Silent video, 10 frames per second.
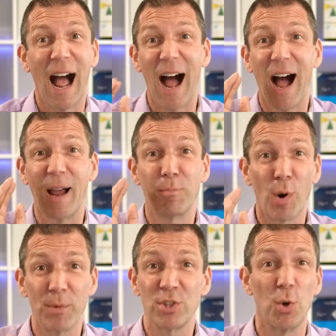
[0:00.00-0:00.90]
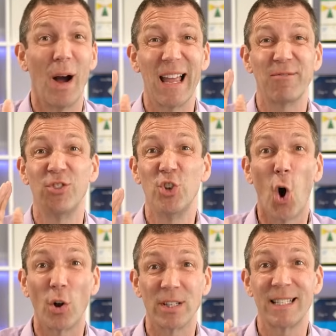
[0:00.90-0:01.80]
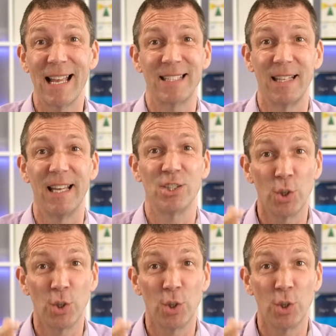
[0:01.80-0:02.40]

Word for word: I promise you, I have not tested this.